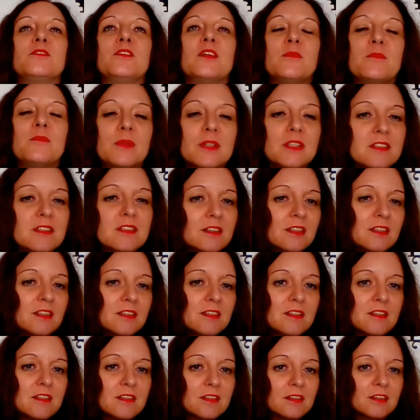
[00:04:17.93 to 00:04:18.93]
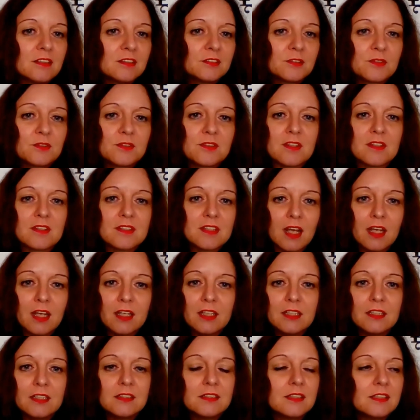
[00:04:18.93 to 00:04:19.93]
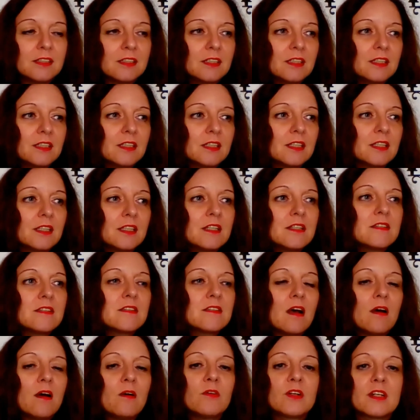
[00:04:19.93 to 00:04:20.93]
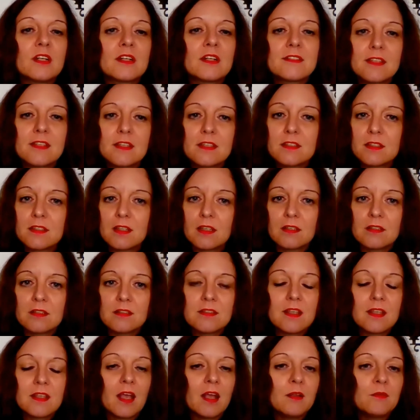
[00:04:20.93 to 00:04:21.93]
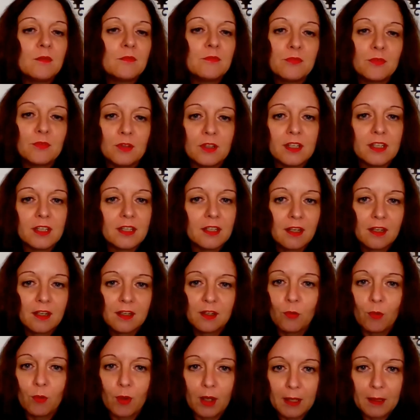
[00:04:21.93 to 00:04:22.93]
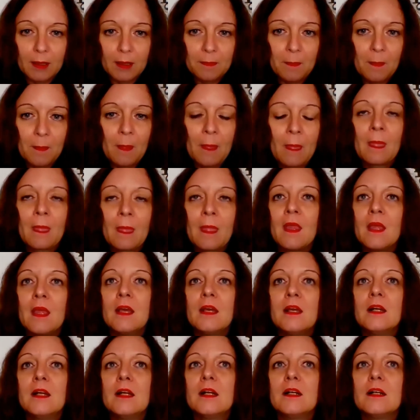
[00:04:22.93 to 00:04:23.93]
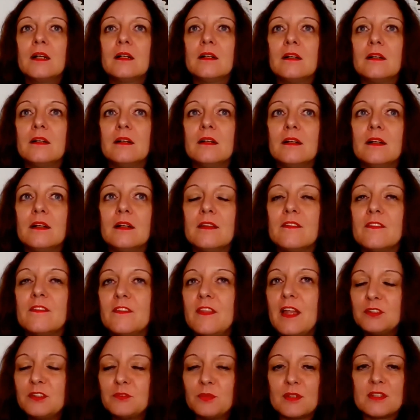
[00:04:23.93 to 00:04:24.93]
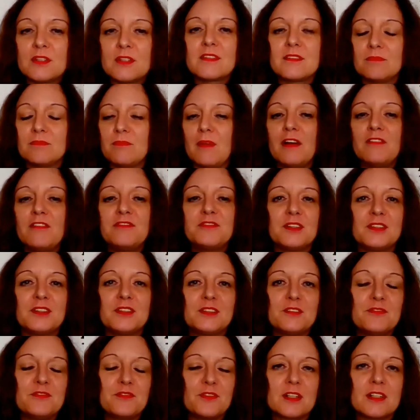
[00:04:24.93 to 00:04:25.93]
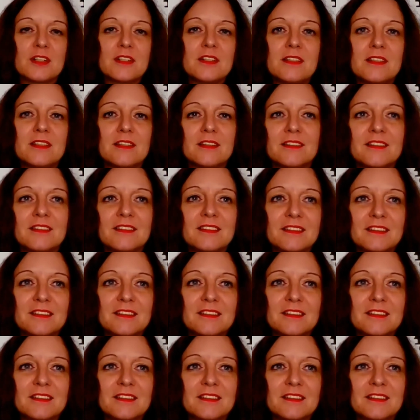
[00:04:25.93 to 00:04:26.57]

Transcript: to the business, to society? Is our existence helpful in any way? And that was after the first